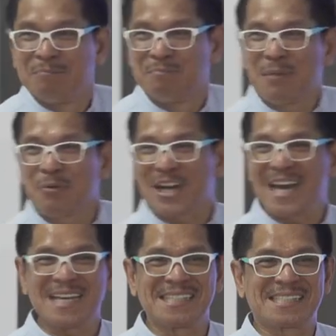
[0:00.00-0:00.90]

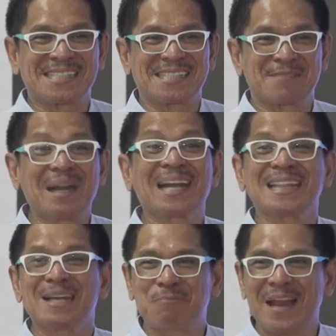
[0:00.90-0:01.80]
memorize
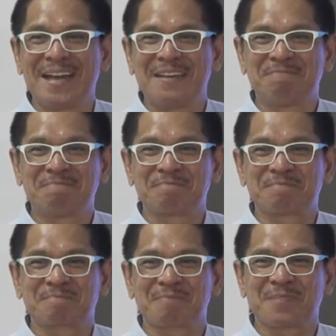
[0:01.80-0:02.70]
marketing plan.
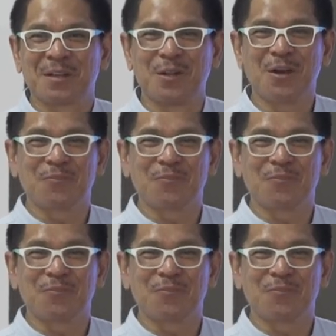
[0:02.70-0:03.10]
You know,